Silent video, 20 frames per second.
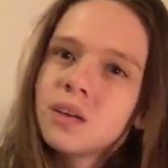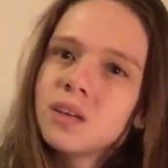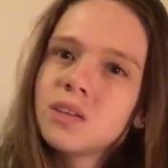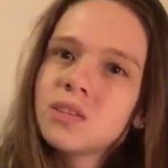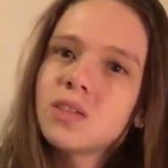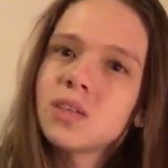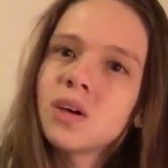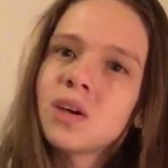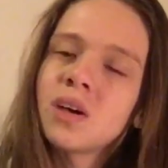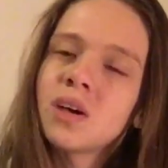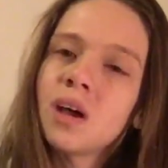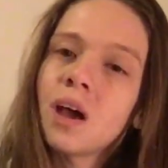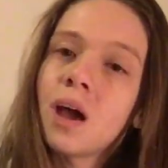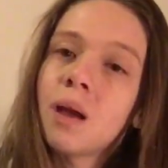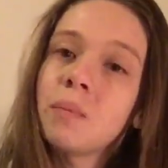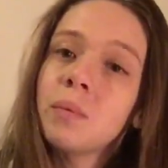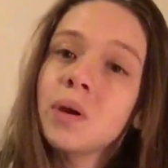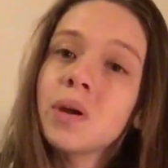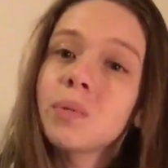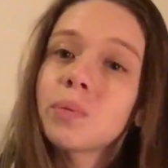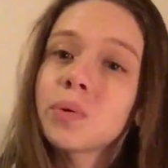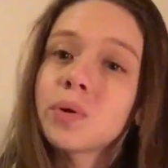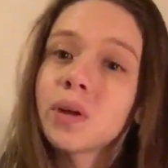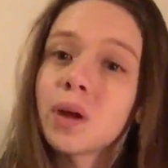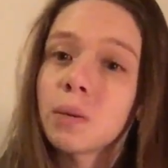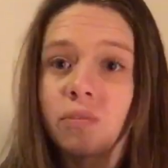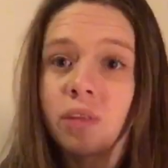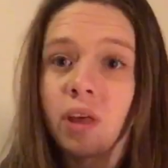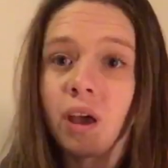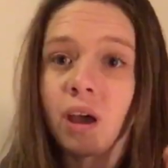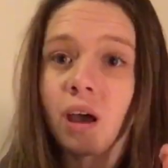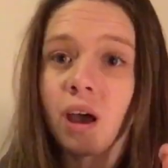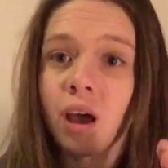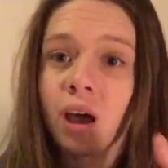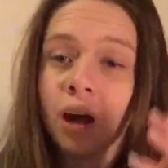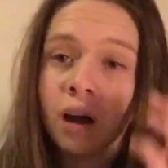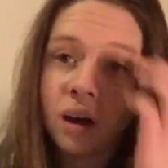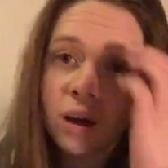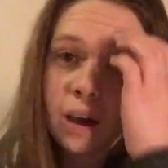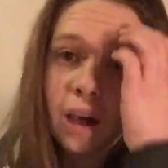So I'm going to put up their
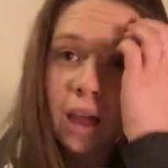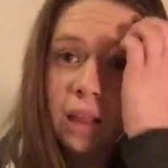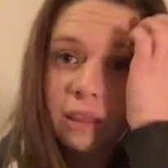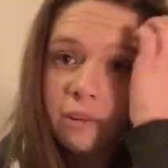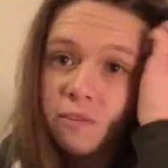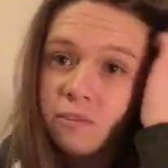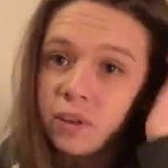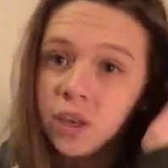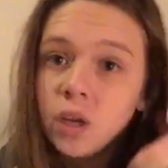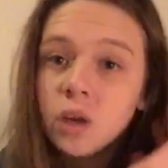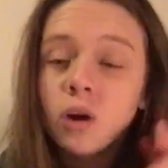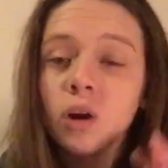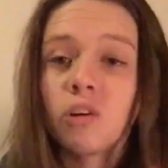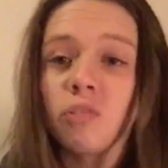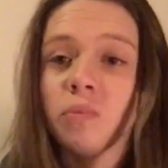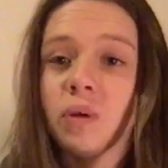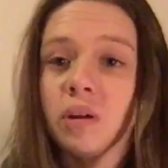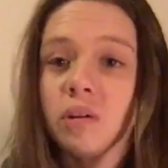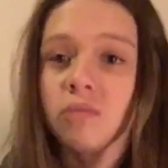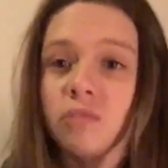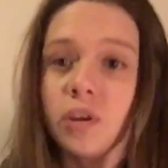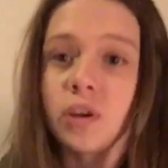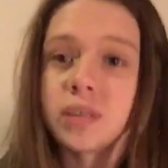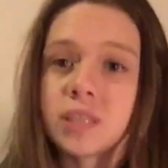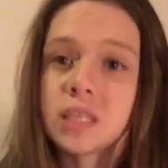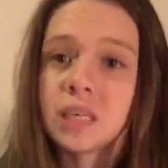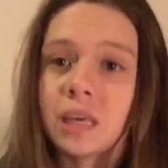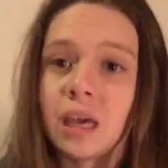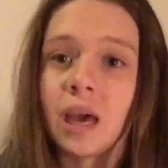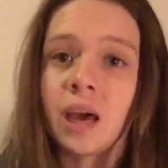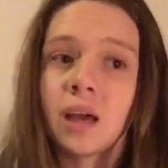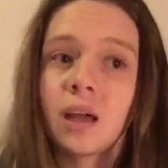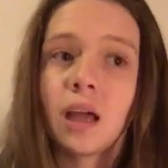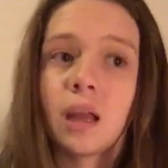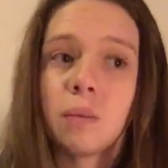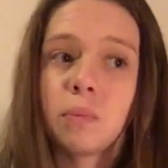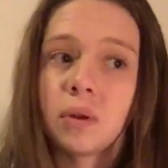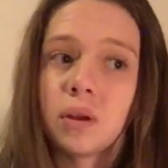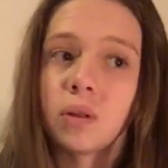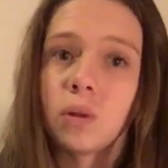car and the video of me reversing out
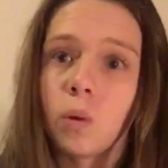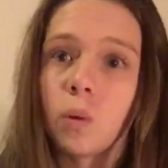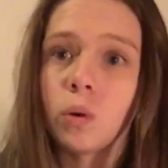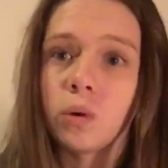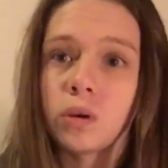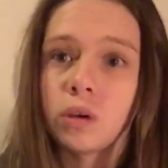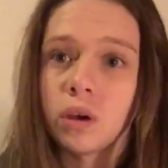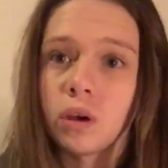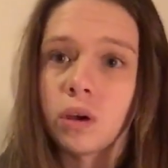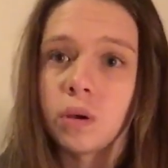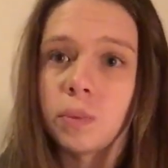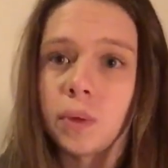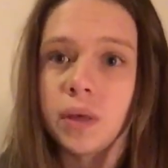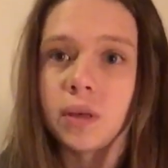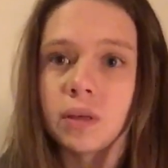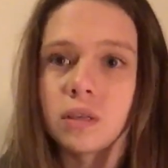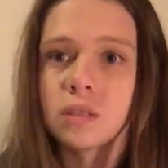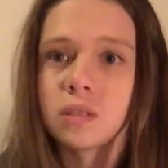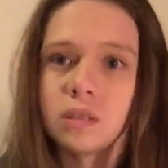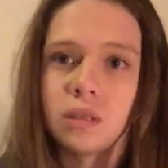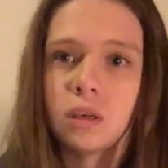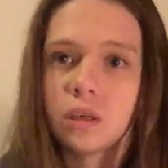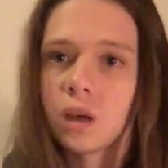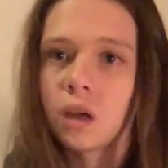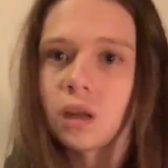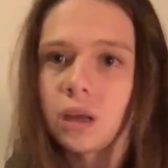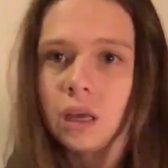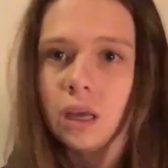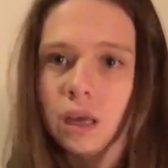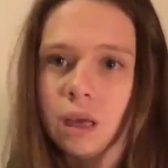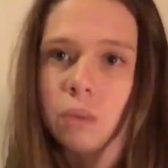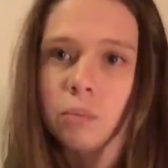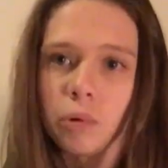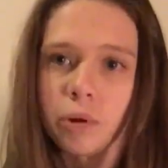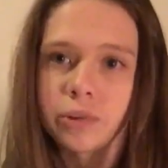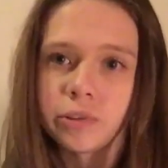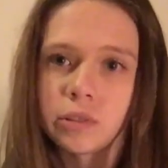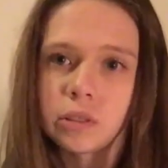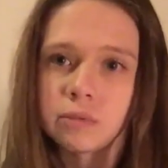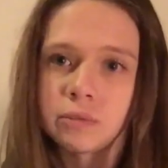and a bit of the audio because you can't hear
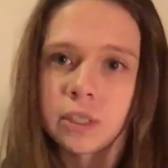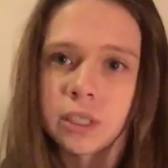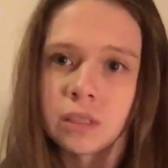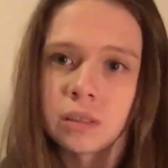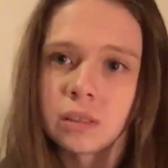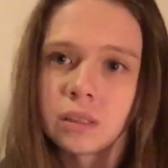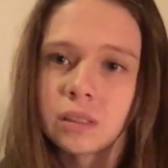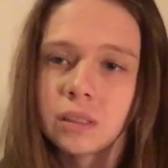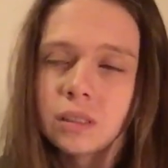most of it.